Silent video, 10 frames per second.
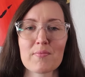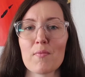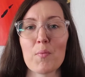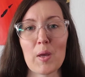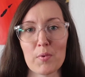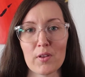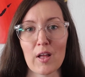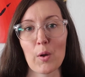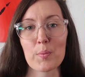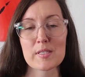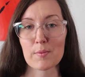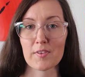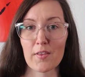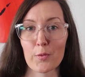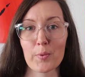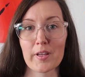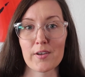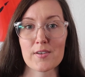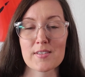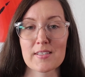maybe you'll help some of the other
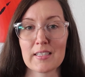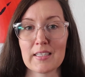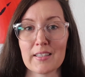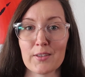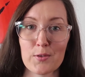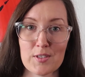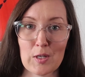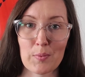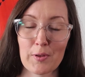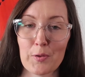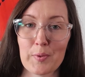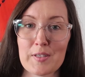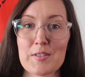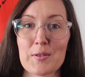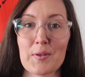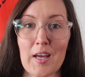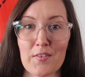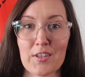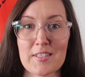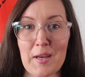players loosen up a little bit too and have
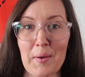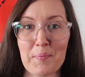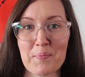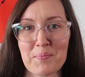a good time.